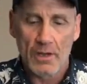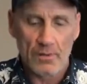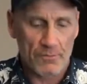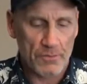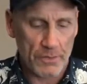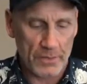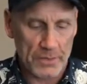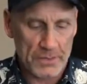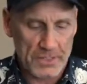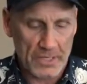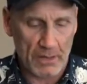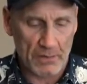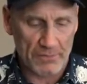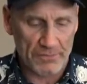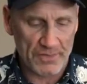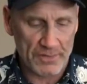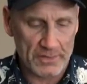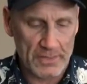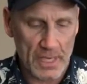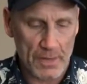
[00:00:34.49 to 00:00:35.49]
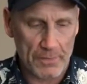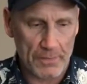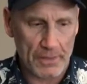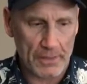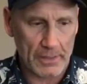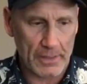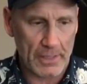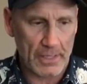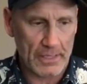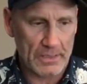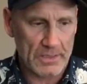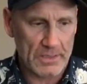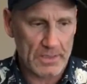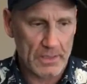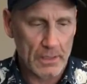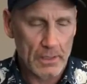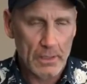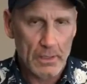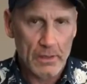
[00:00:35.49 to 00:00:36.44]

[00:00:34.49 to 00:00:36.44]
for the self-taping kits